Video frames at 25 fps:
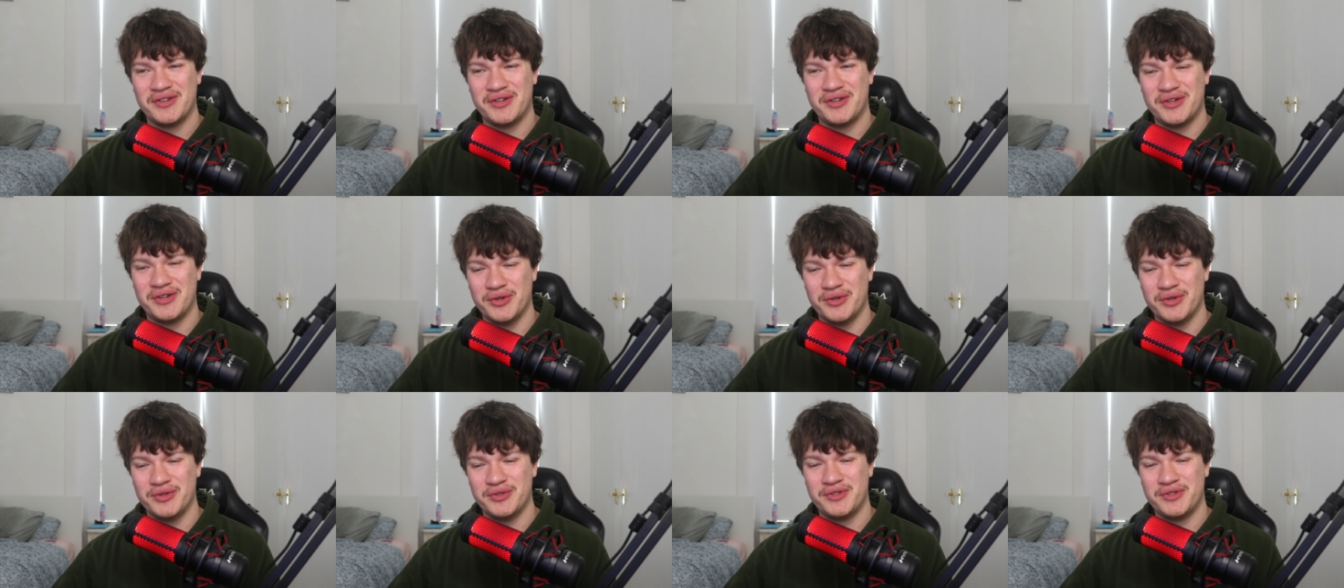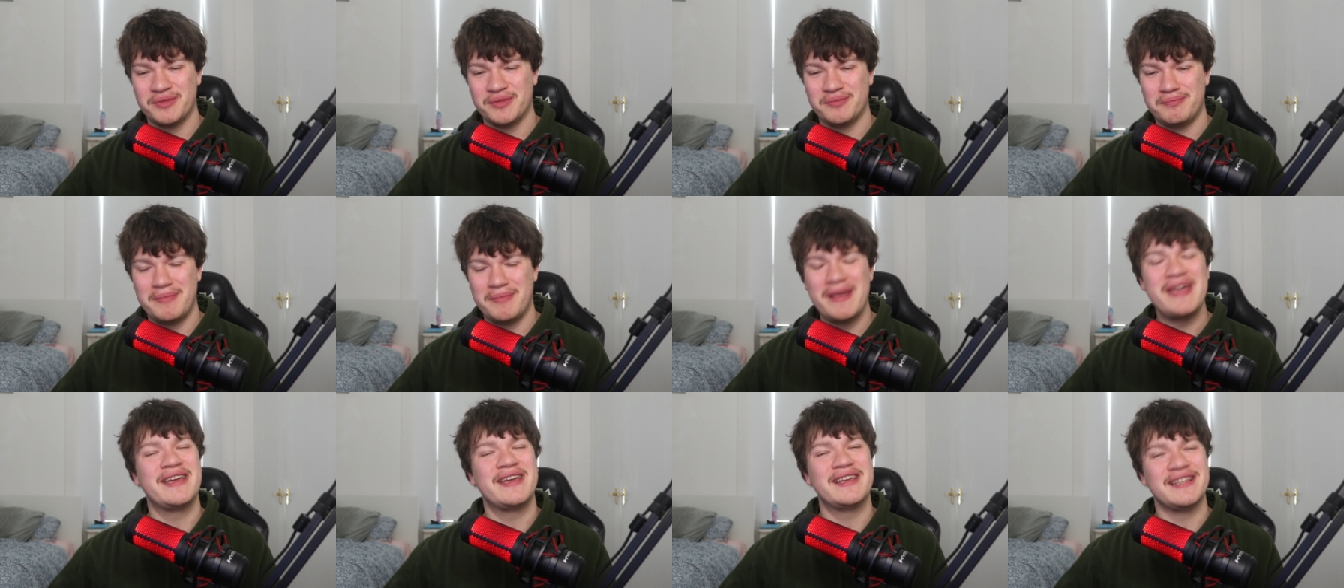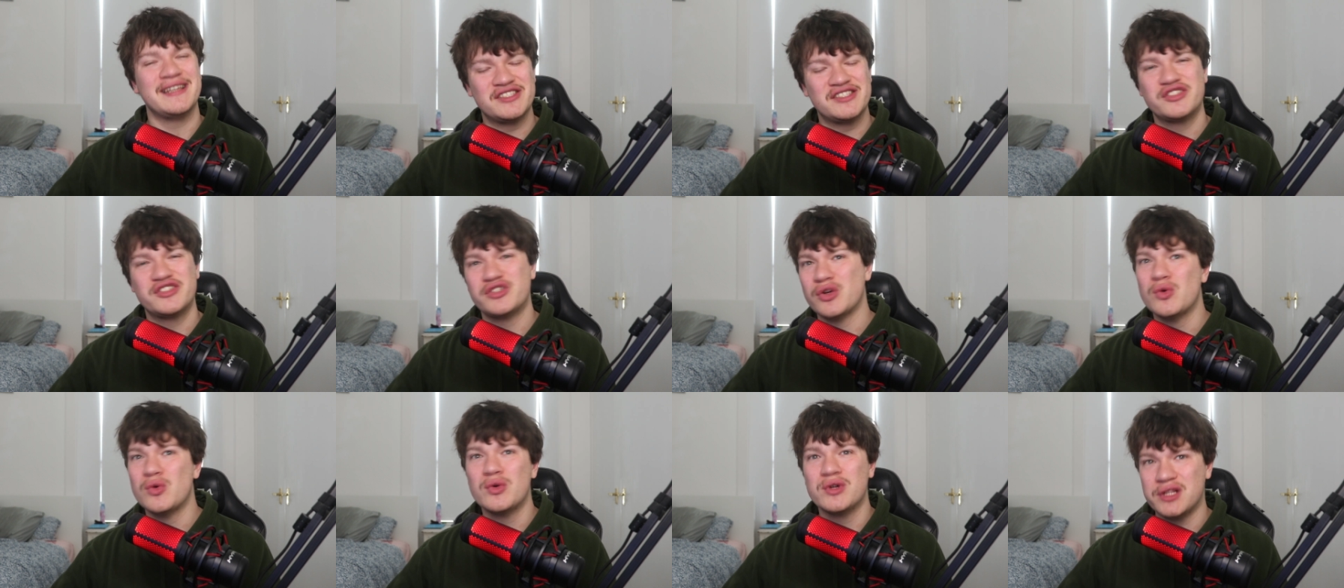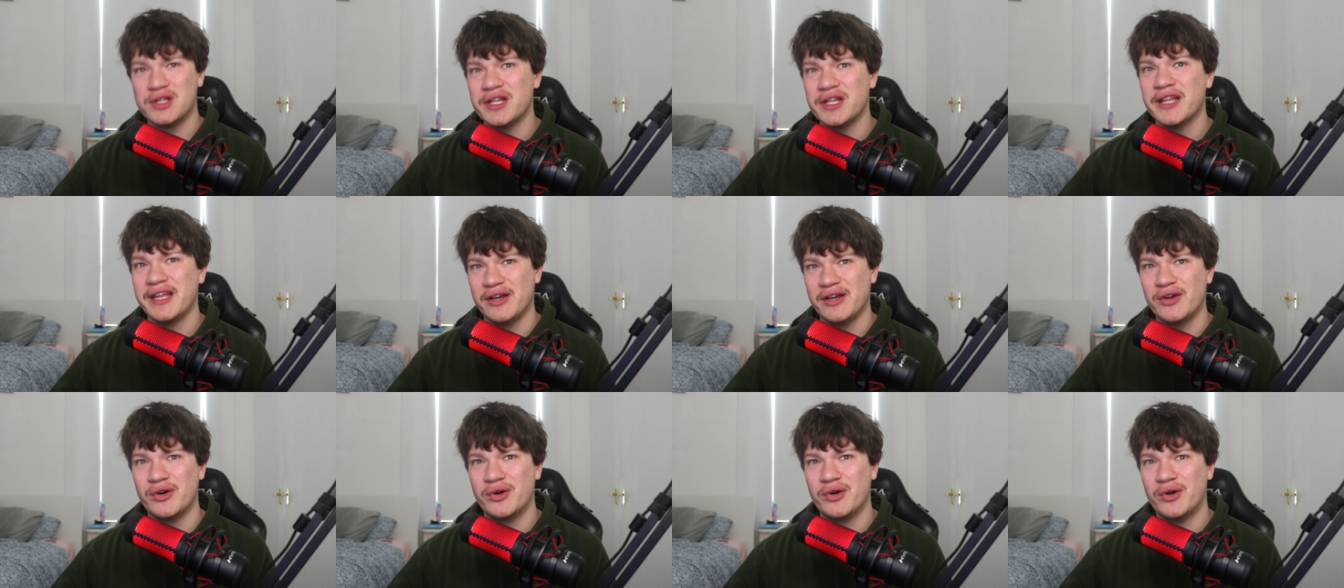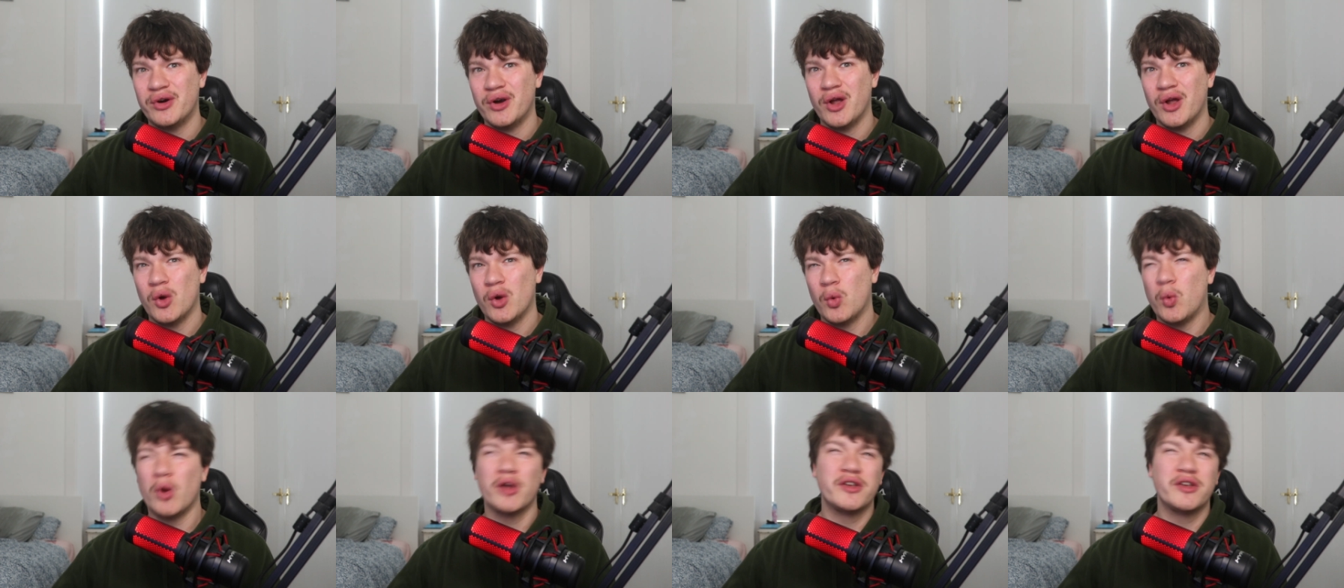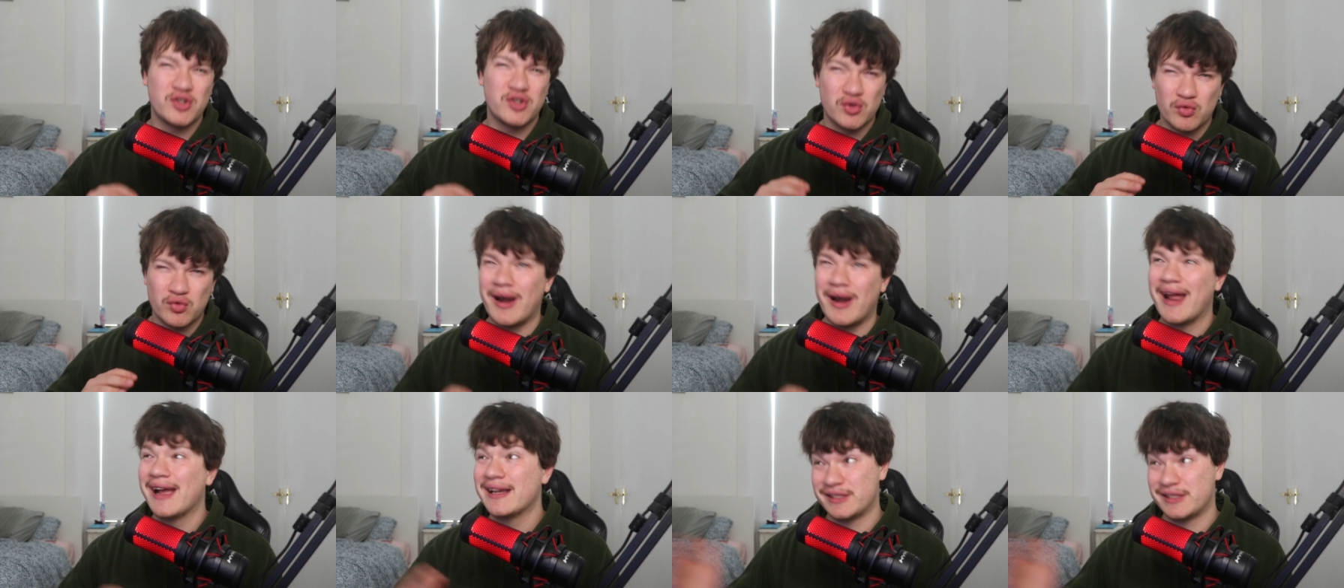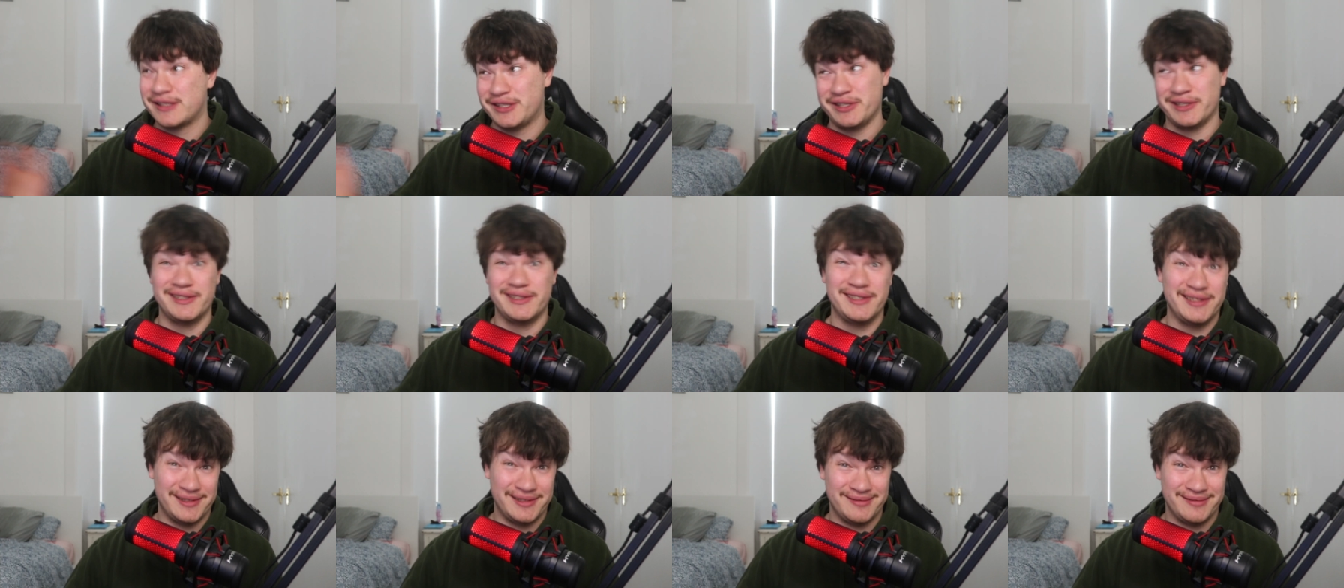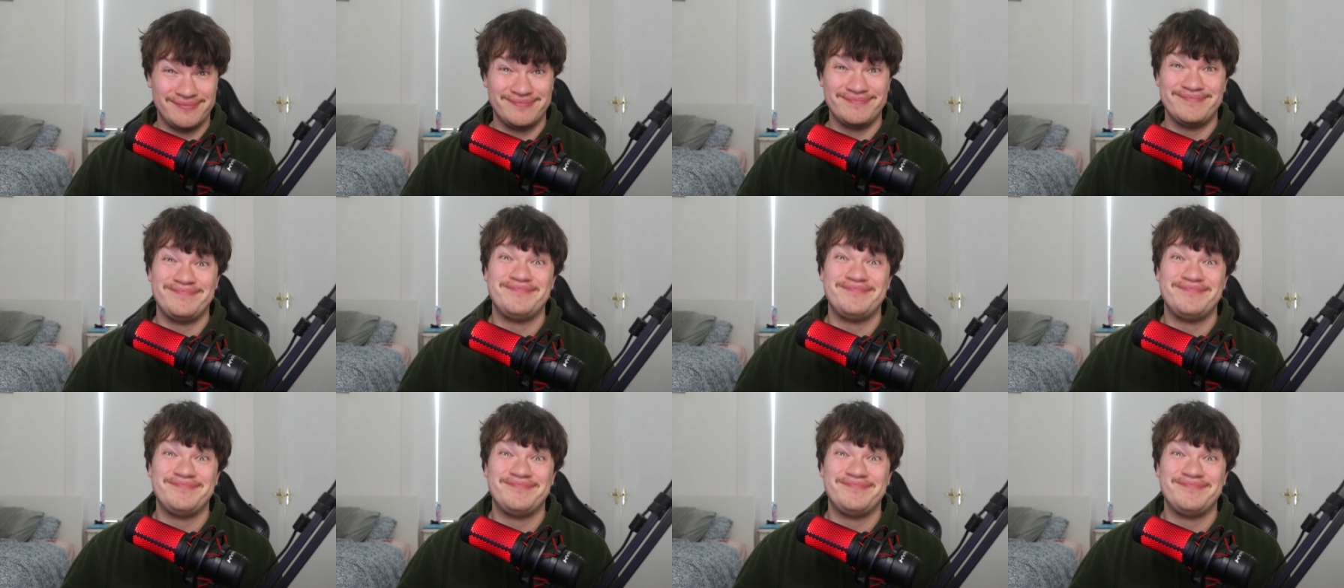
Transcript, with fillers: could make it so clear what direction